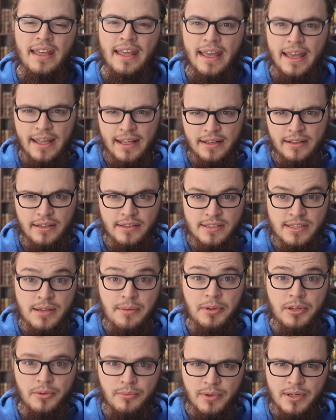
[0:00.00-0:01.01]
And
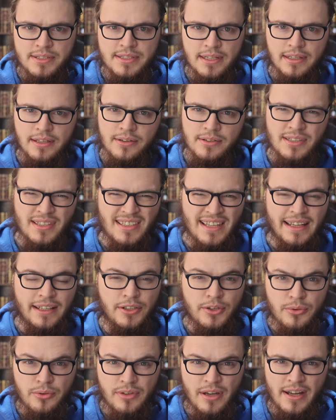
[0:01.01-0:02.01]
some of the words that they use is like
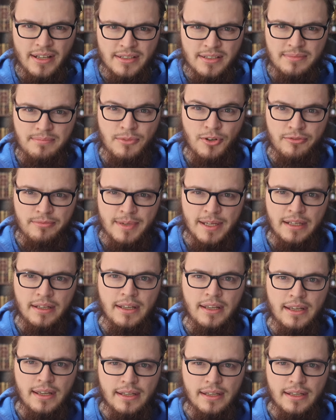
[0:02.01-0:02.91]
new thought movement.